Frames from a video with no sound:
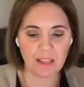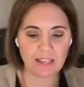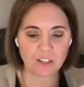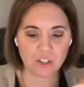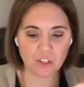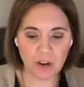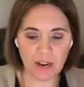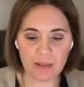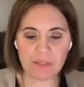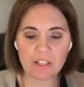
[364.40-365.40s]
It
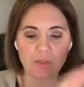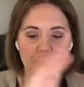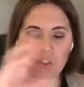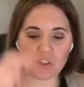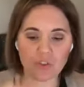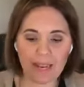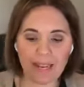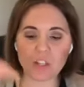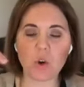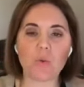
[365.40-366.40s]
describes this
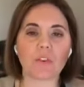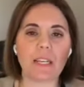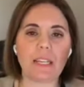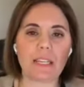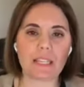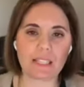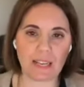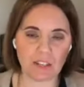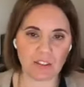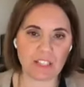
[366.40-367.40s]
restraint overeating
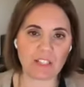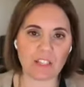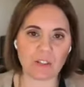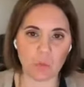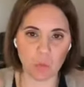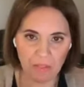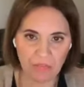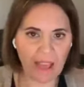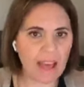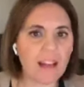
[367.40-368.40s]
cycle. It's this what
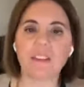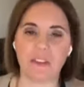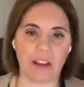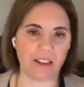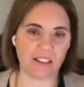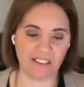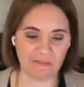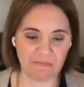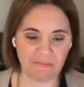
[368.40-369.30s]
the hell effect.